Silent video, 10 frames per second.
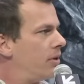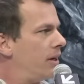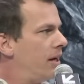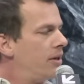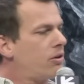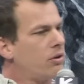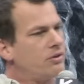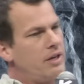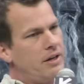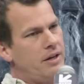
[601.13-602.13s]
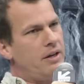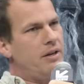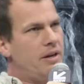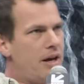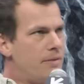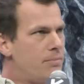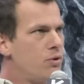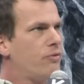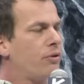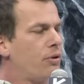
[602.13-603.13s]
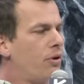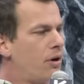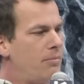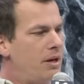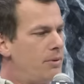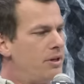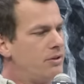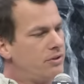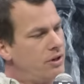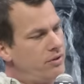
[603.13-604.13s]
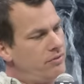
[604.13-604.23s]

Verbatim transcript: Again, Carl Sagan had a beautiful thought many, many years ago that